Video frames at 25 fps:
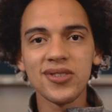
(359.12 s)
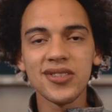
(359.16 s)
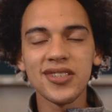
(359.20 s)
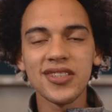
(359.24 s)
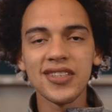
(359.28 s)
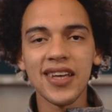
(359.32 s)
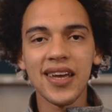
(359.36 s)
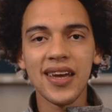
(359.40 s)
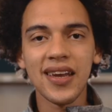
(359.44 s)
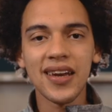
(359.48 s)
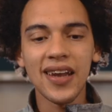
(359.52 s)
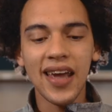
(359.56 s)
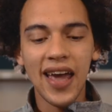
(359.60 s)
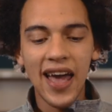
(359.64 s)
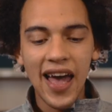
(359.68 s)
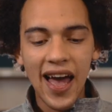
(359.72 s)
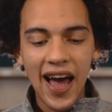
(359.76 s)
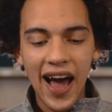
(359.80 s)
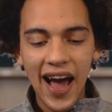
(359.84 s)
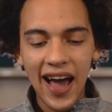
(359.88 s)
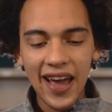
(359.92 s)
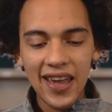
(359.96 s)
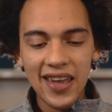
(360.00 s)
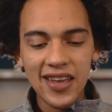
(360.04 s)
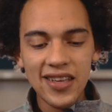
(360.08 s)
set,
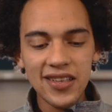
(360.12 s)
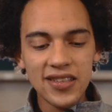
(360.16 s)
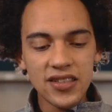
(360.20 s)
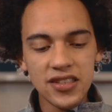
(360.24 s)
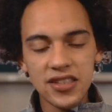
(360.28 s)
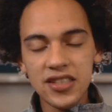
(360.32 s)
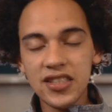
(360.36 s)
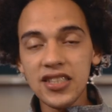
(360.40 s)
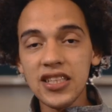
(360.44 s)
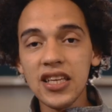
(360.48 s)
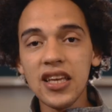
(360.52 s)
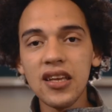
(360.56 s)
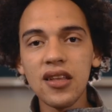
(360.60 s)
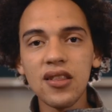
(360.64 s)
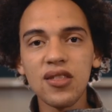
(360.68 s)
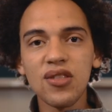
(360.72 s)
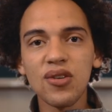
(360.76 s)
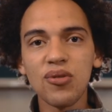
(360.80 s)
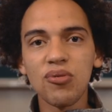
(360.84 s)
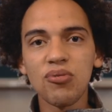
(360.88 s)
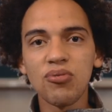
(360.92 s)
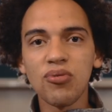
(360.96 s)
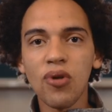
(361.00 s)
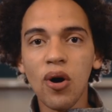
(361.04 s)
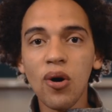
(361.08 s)
I can see
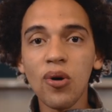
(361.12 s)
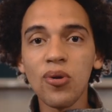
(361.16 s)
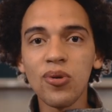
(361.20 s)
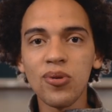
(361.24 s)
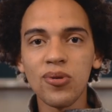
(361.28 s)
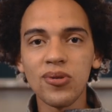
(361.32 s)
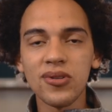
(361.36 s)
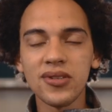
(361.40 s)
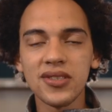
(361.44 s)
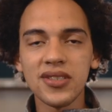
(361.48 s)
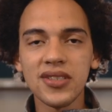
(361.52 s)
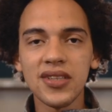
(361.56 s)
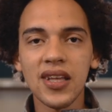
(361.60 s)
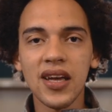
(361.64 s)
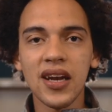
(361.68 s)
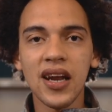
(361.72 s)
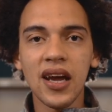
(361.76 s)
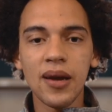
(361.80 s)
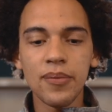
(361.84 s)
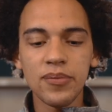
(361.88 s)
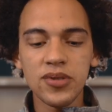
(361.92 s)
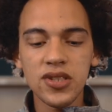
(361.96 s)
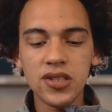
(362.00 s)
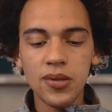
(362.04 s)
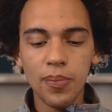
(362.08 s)
the roles that
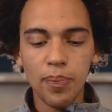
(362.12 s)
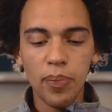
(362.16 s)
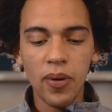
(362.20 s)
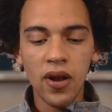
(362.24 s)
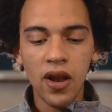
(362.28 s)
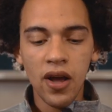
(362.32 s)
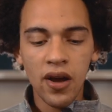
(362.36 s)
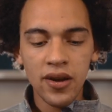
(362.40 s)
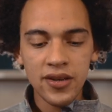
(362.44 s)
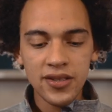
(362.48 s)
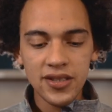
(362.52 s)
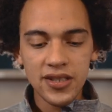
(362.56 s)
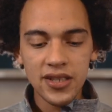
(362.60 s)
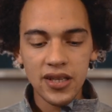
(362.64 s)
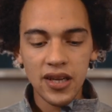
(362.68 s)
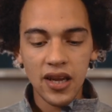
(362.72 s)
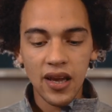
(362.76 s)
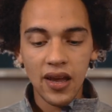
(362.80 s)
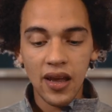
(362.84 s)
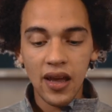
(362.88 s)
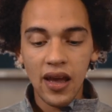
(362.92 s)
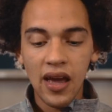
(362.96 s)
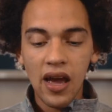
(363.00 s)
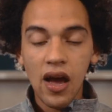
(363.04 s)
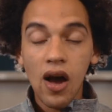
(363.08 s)
I'm supplanting